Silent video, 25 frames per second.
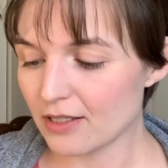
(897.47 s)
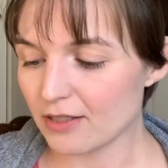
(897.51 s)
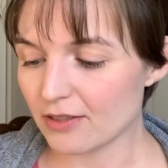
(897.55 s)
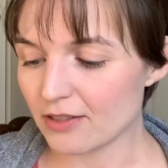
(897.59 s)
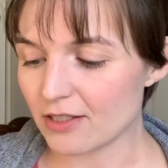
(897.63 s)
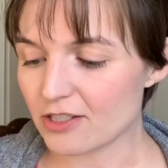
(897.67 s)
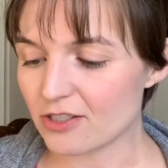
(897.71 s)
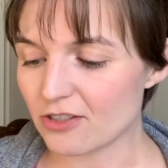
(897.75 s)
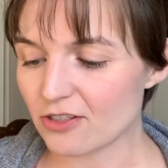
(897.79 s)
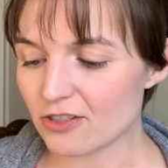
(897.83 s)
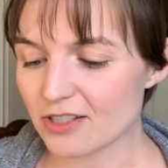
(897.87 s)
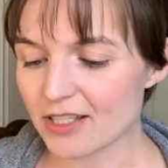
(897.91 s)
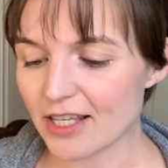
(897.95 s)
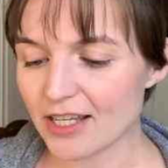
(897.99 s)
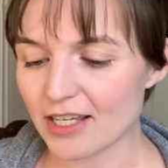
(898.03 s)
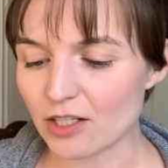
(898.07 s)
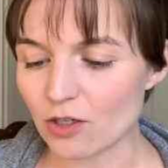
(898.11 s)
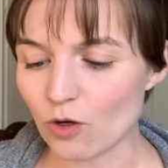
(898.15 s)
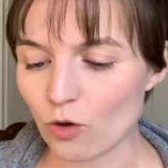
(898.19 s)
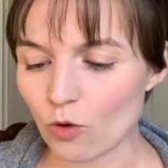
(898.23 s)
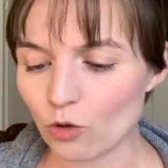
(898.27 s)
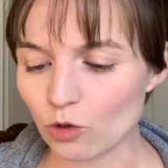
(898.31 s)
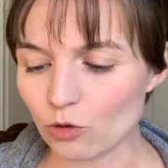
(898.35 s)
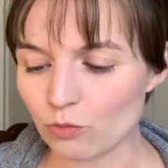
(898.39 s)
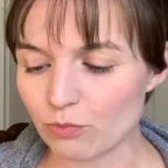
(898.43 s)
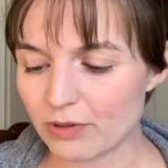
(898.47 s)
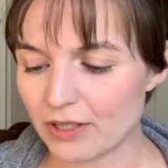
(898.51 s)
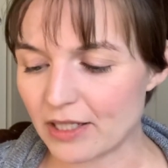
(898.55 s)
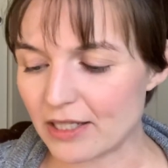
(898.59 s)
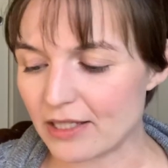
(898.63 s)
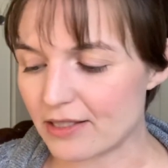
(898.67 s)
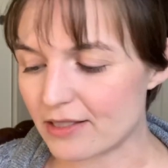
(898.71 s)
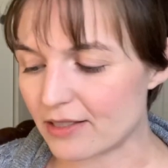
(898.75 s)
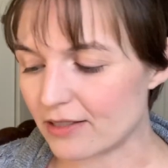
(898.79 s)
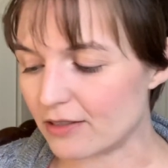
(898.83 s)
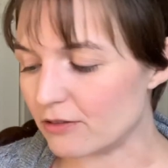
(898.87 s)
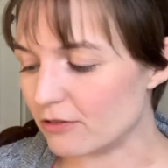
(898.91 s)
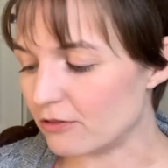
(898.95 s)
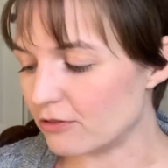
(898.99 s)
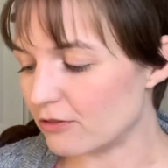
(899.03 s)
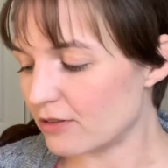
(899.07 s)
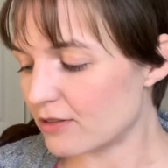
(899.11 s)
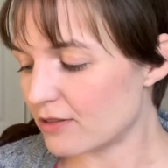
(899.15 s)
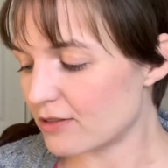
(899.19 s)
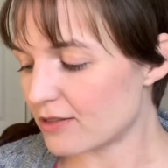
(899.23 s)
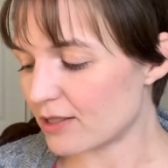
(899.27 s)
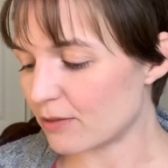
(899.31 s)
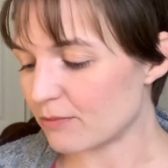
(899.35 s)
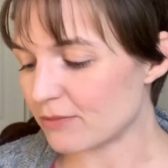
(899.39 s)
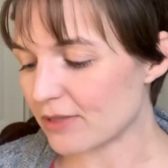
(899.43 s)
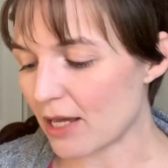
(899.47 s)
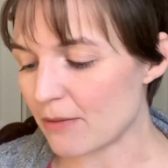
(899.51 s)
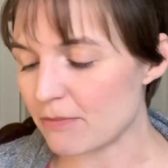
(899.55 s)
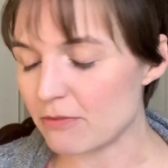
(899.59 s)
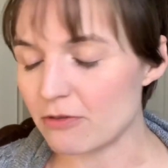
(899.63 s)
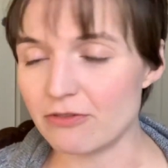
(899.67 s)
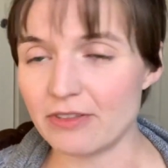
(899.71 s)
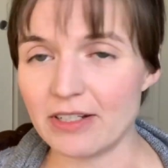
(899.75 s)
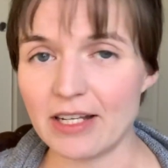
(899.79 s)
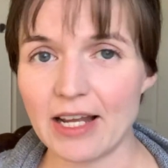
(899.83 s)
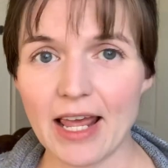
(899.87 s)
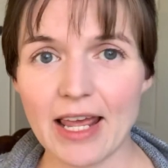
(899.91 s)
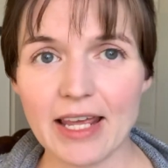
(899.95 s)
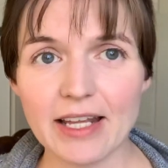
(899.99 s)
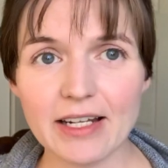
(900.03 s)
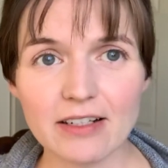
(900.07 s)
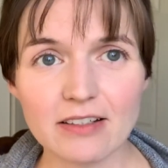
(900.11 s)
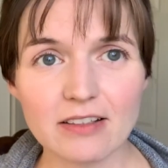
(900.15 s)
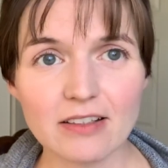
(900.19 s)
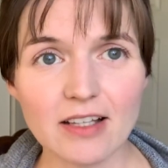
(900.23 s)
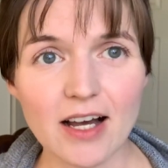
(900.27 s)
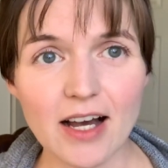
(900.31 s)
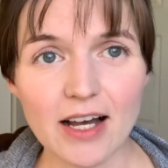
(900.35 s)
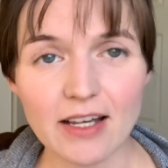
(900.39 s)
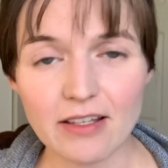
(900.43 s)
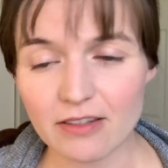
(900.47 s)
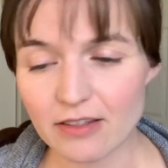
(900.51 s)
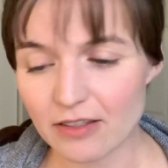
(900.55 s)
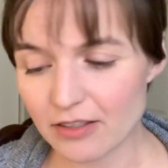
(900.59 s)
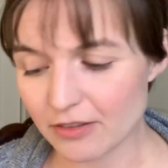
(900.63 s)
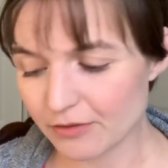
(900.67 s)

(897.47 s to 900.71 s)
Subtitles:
this looks like an old piece of some type of an Aida cloth.